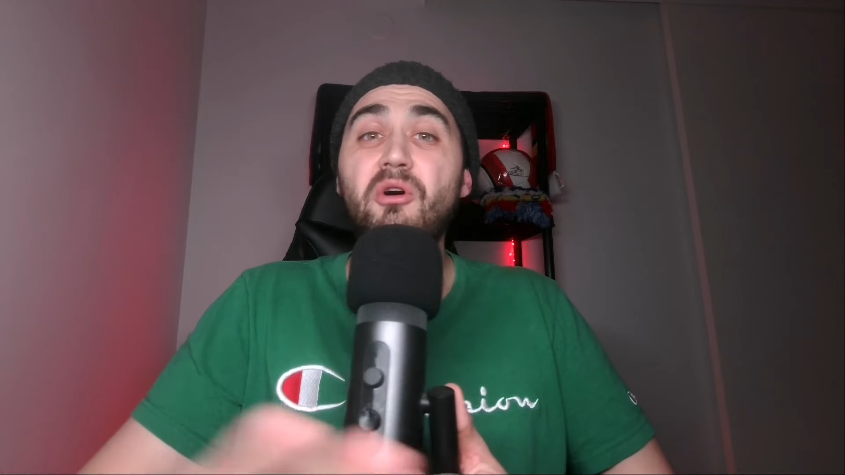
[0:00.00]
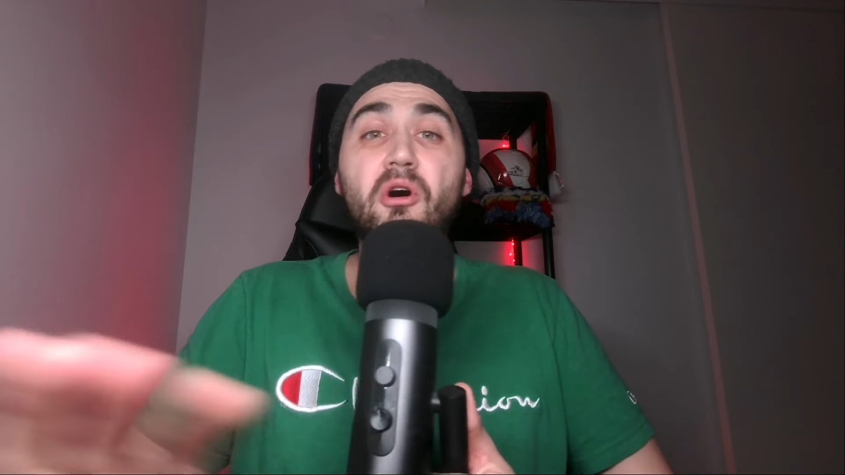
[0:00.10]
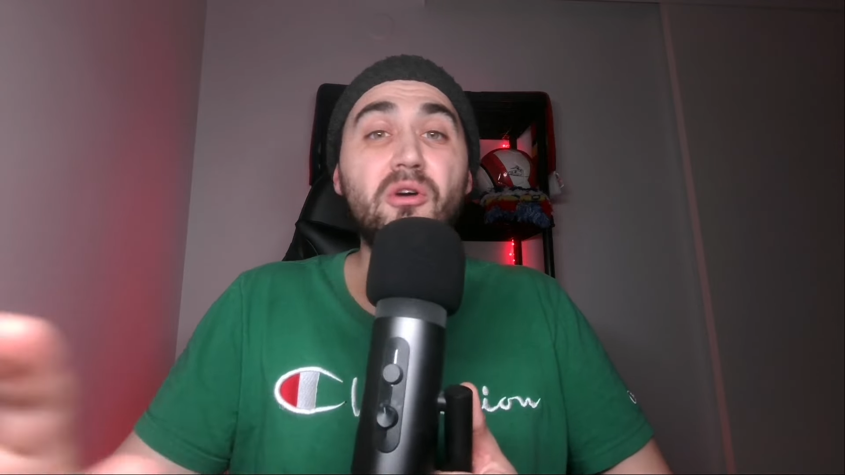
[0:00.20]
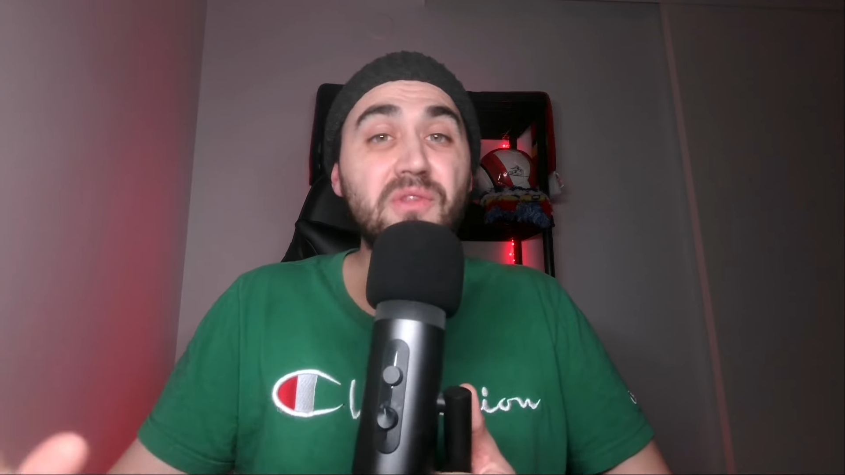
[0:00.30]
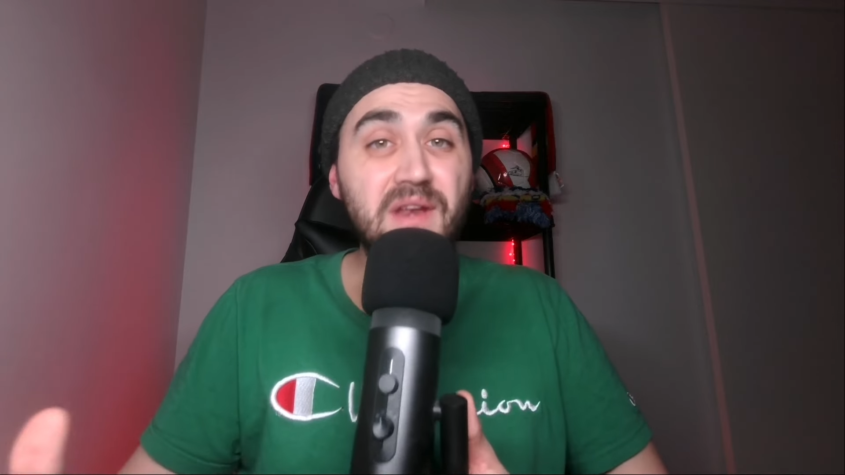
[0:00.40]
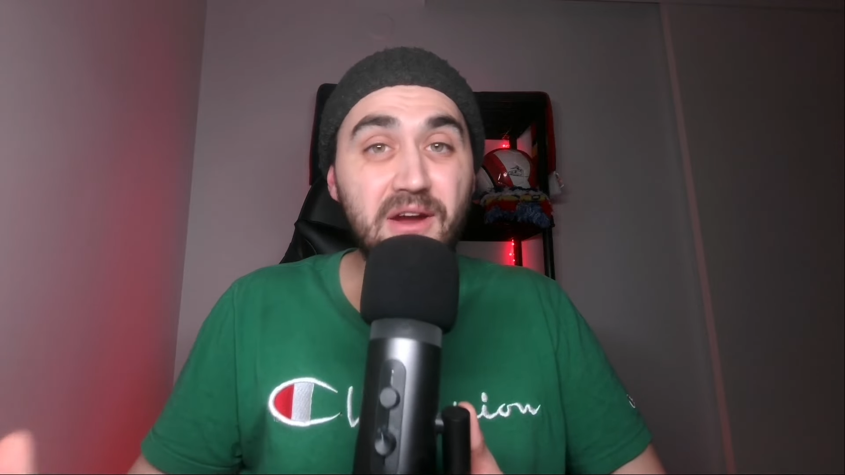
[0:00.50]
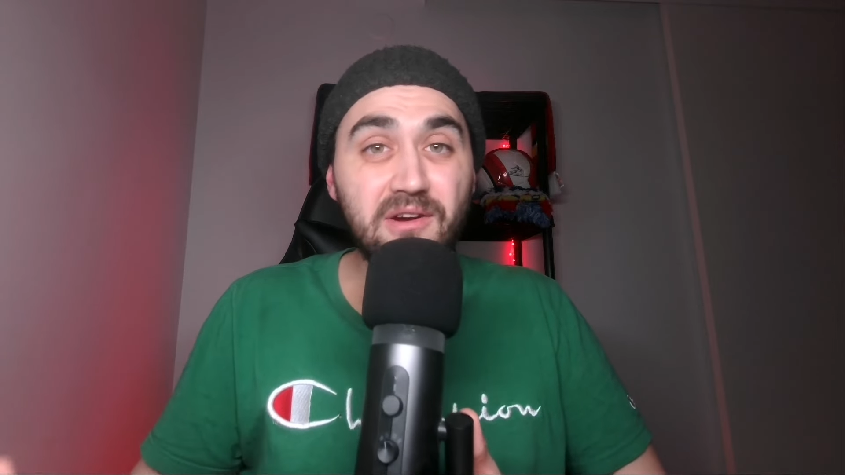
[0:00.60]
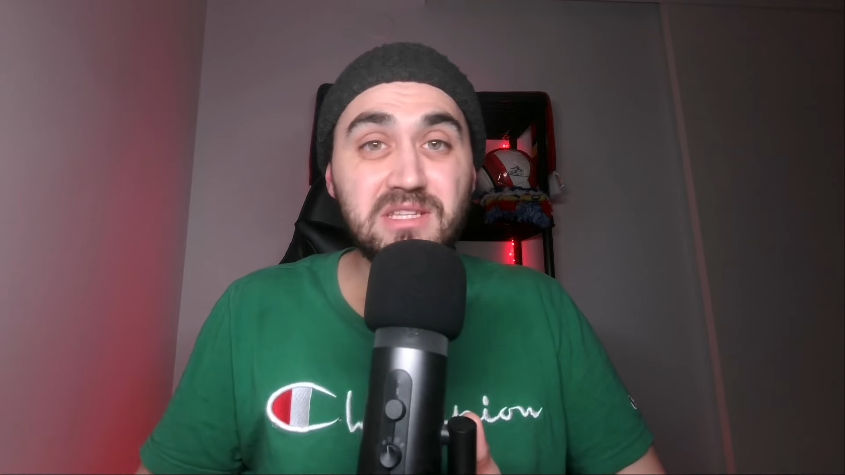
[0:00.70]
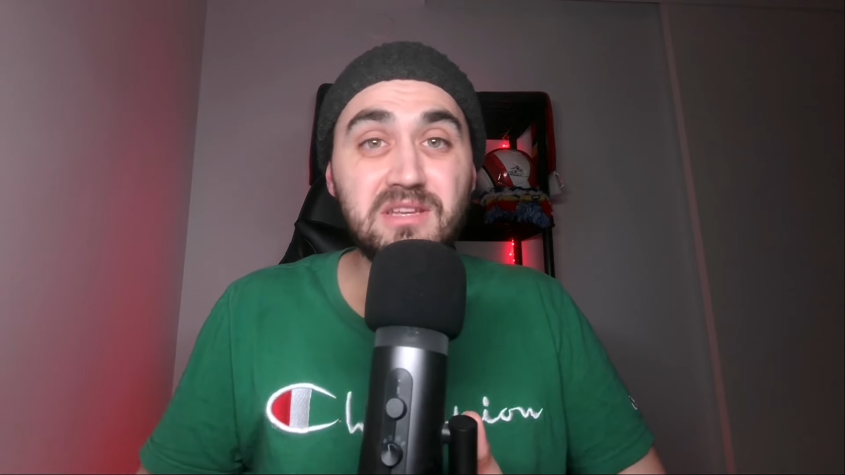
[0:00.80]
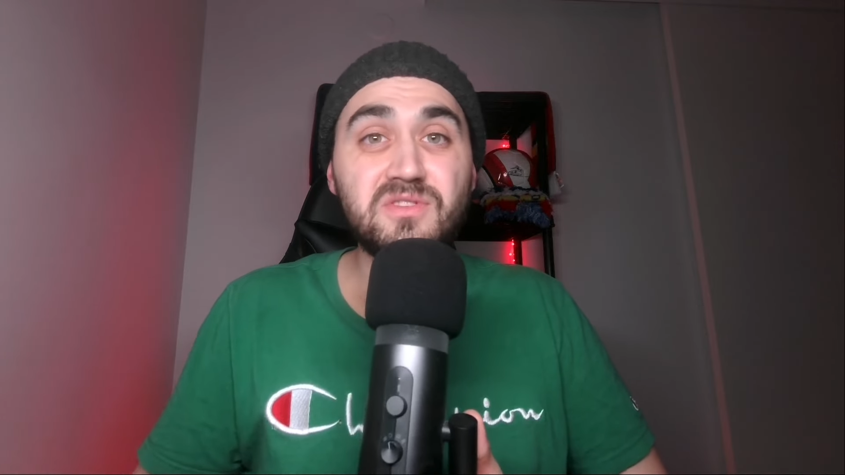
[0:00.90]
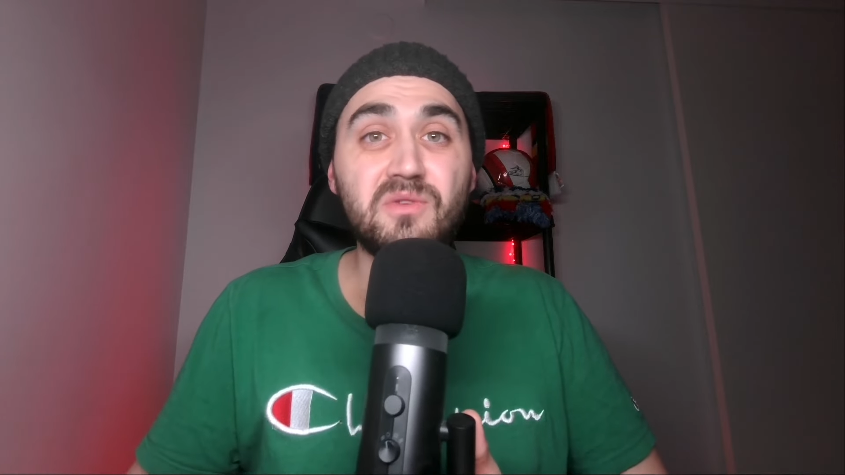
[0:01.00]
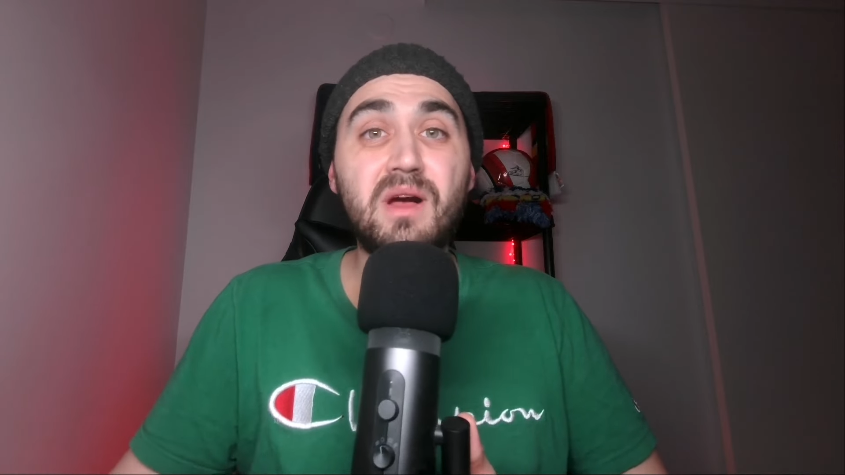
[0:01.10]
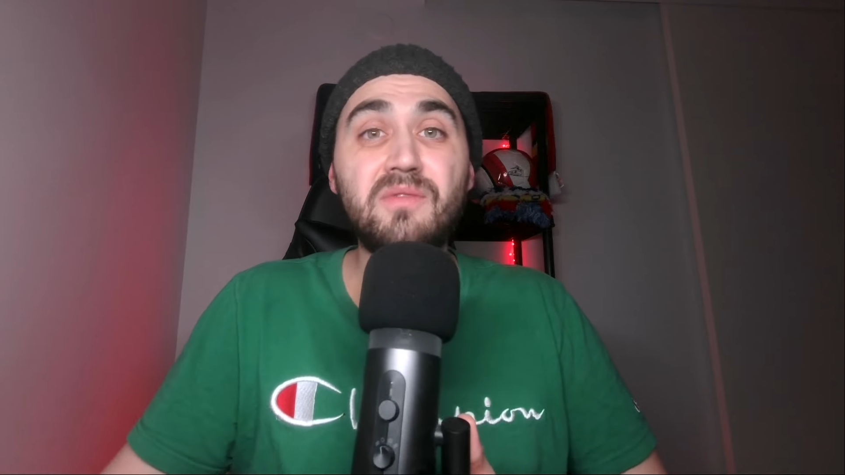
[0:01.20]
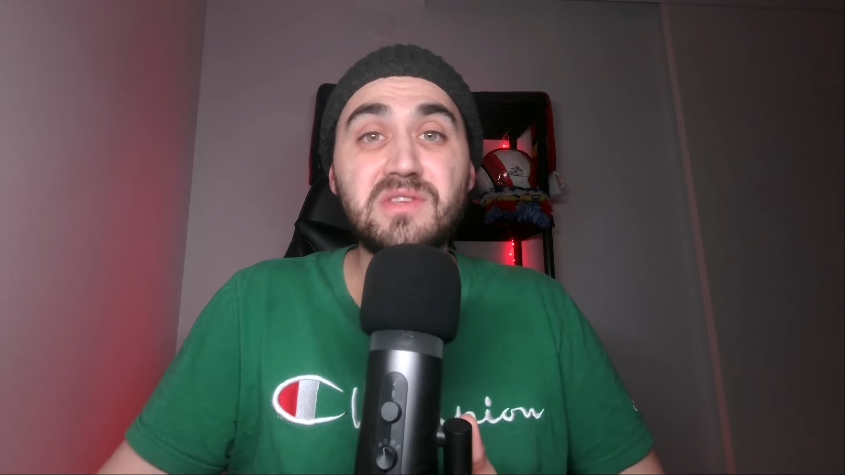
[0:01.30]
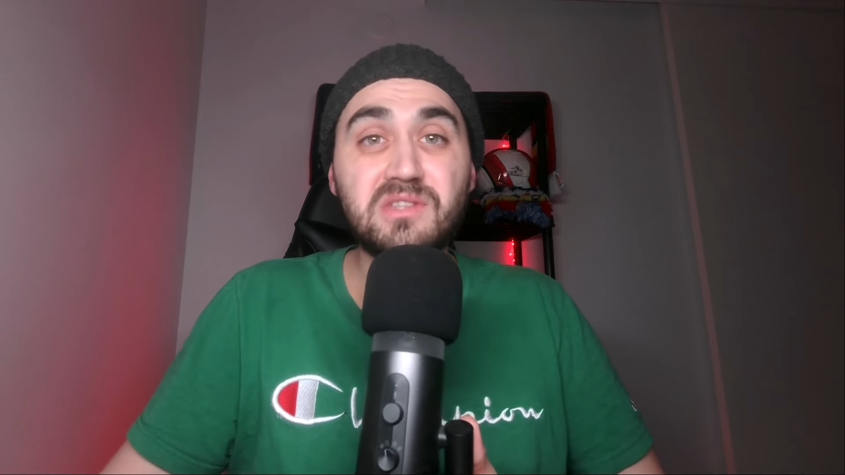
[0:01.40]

all the narratives around this